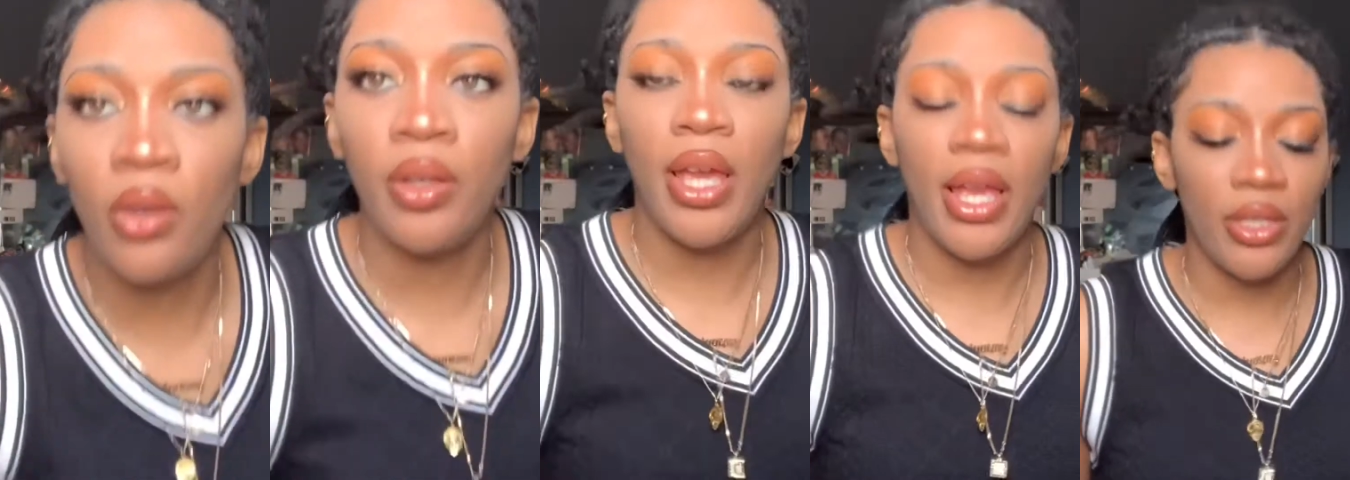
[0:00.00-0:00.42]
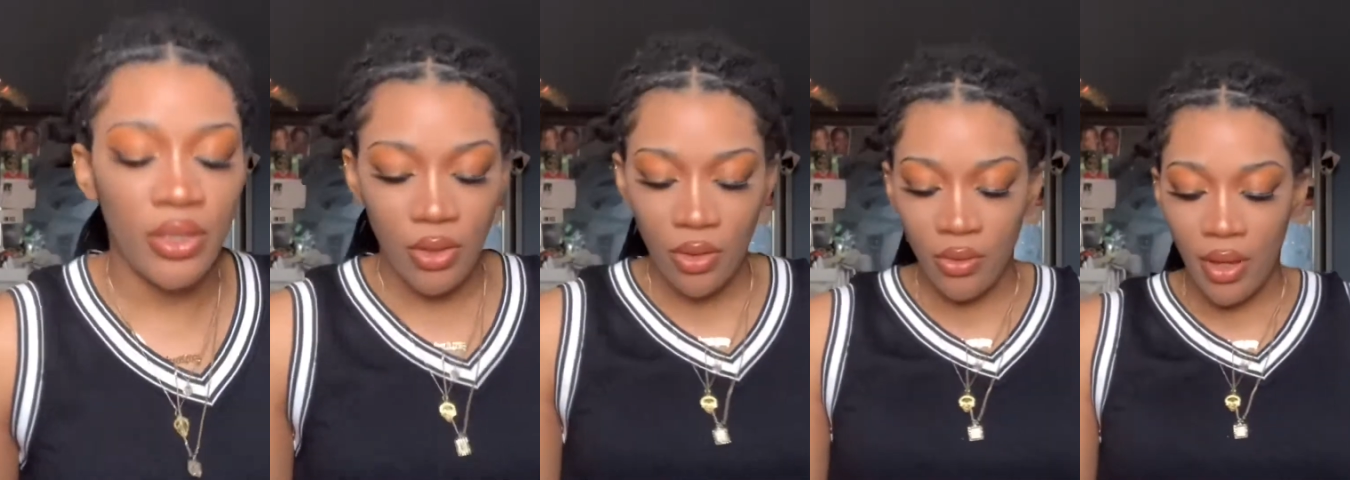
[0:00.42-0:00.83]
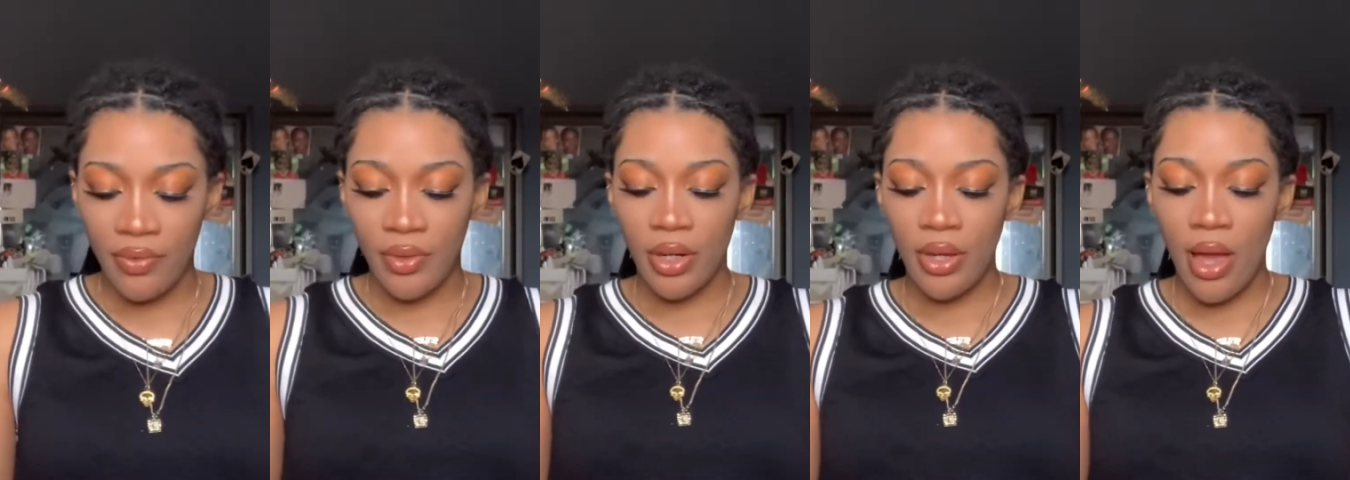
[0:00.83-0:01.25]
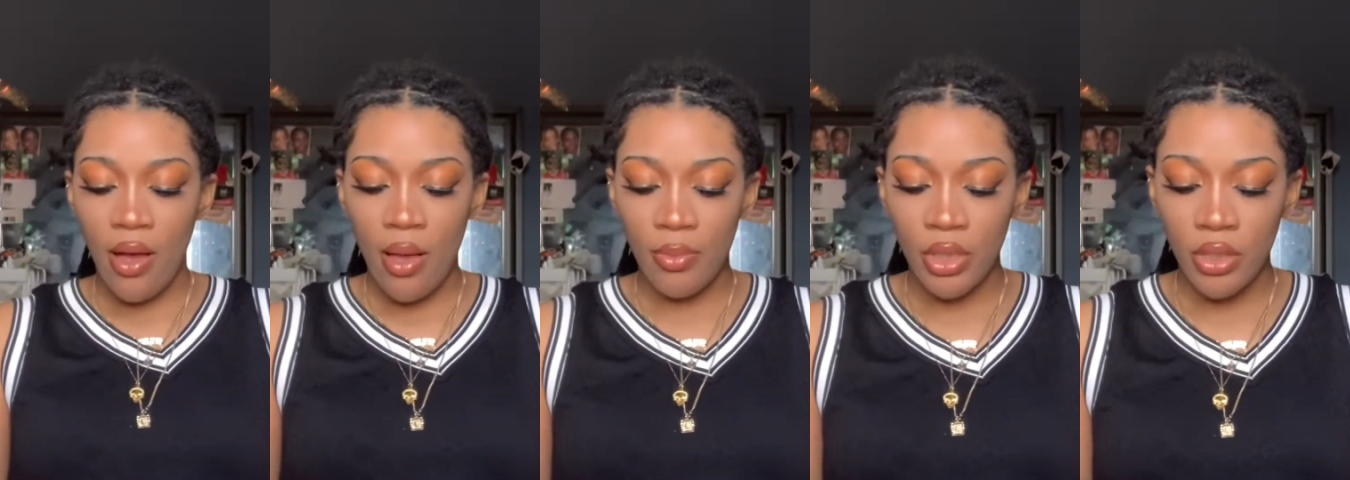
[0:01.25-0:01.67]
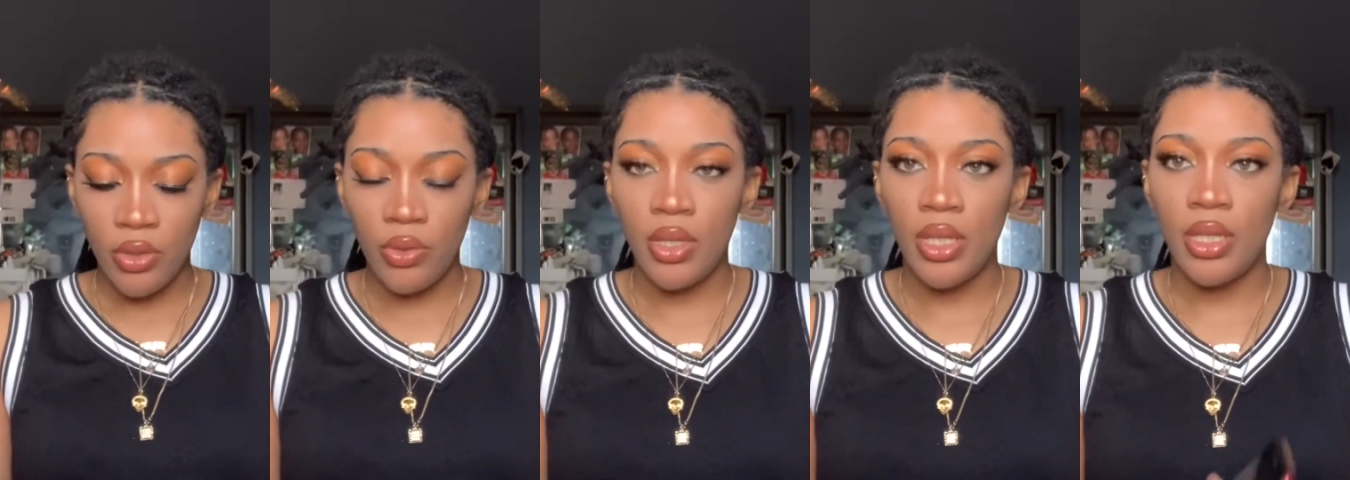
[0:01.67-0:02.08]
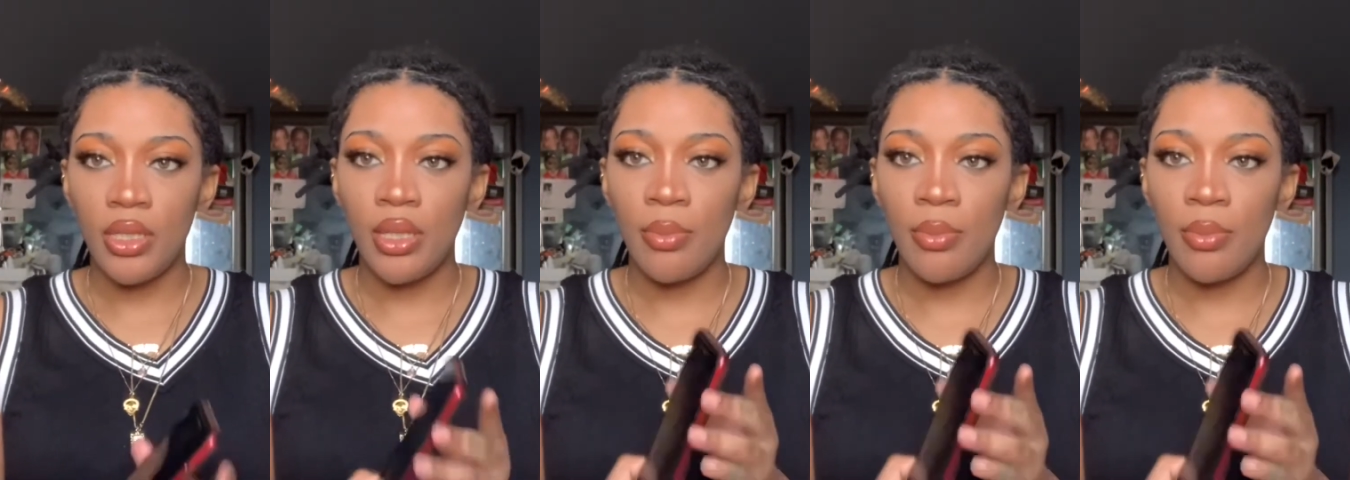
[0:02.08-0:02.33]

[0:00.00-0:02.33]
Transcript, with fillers: Okay, so I figured out how I'm gonna do this.